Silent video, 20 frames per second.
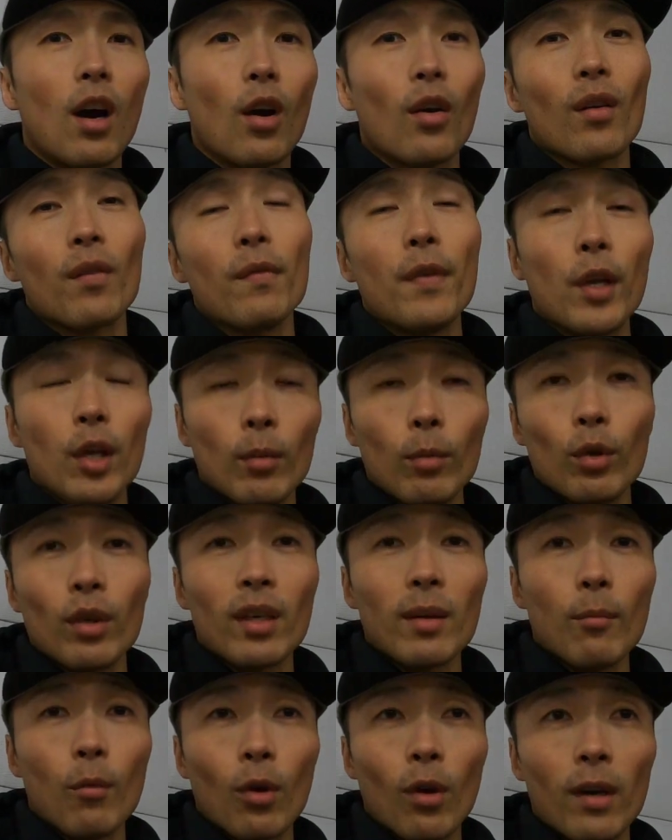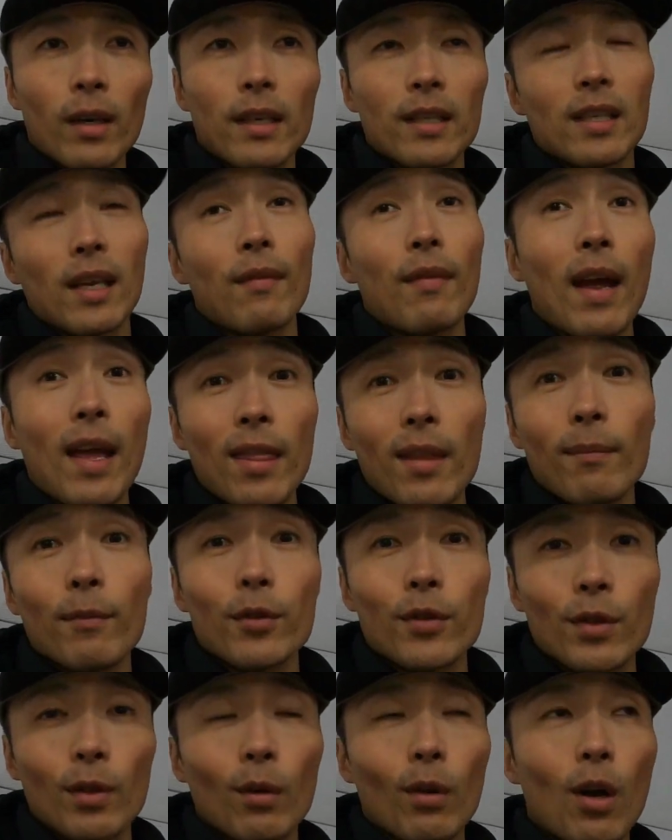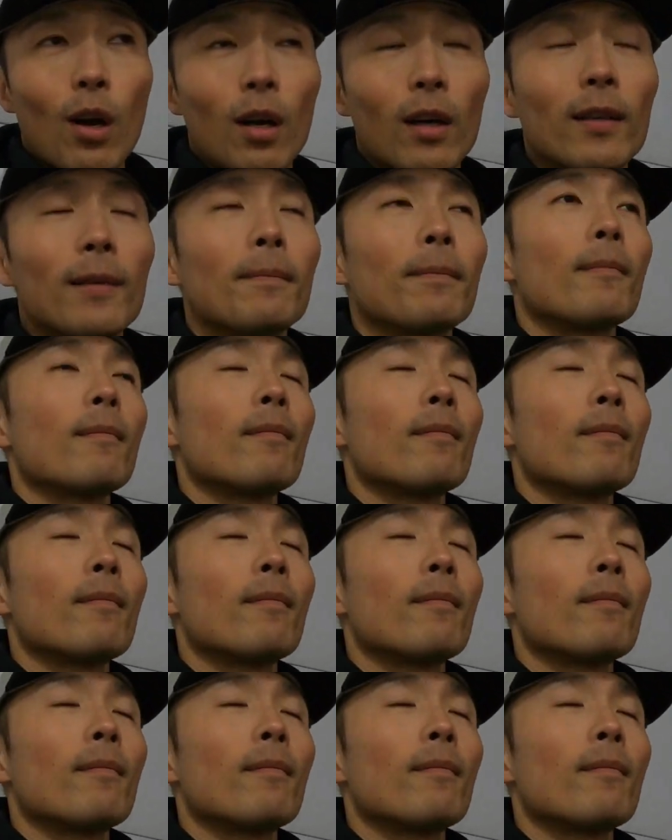aren't available anymore because I've had them for so long.